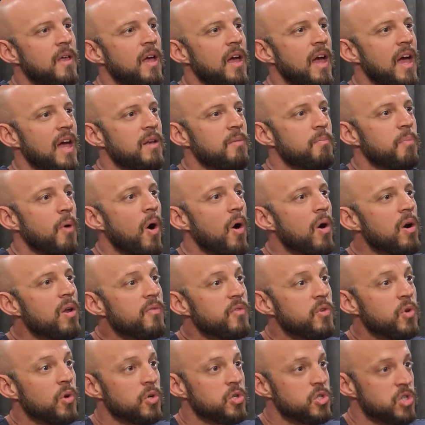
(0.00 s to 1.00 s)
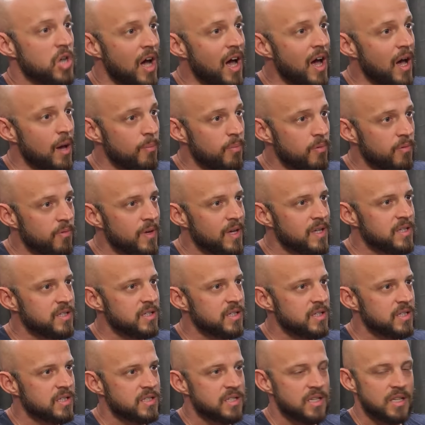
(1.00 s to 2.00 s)
And part of your job as
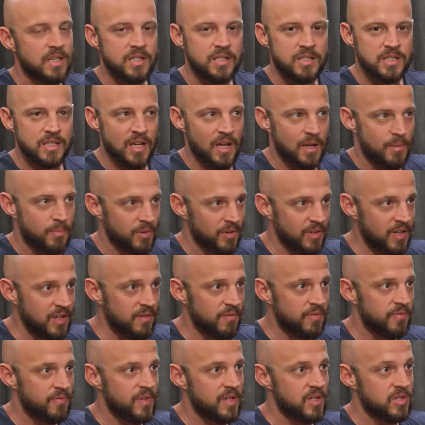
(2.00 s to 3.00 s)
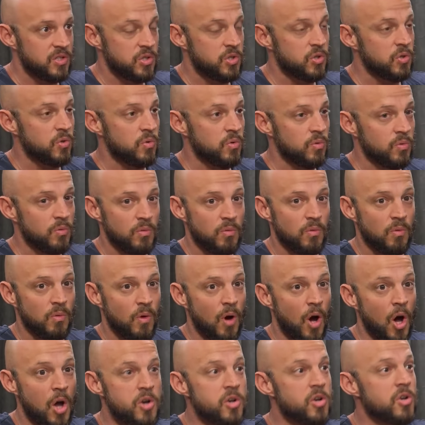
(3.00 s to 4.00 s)
a citizen, I believe, is to
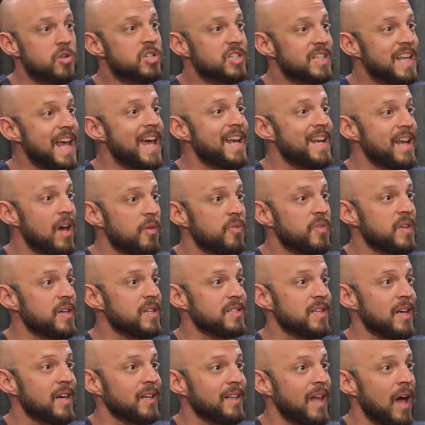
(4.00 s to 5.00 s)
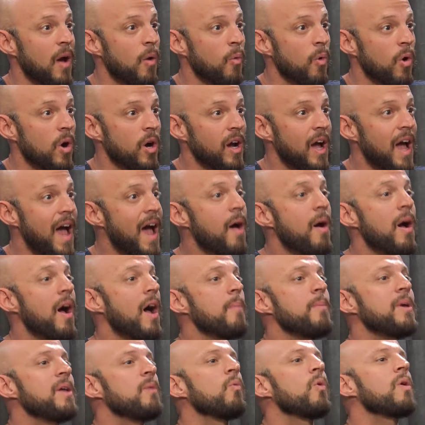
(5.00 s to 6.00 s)
understand how things like that work. How,
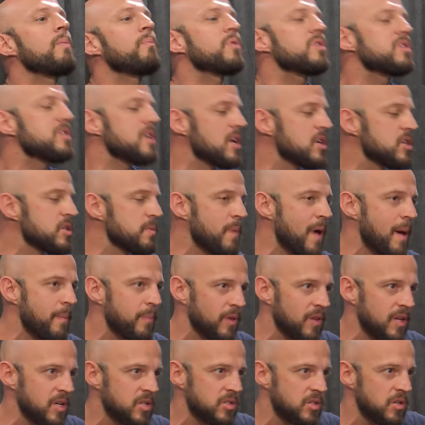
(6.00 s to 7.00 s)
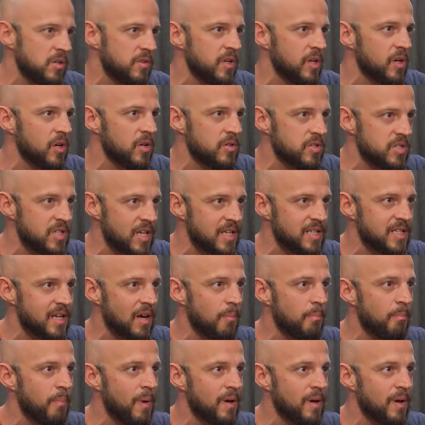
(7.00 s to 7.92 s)
I mean, what percentage of the population do you think understands how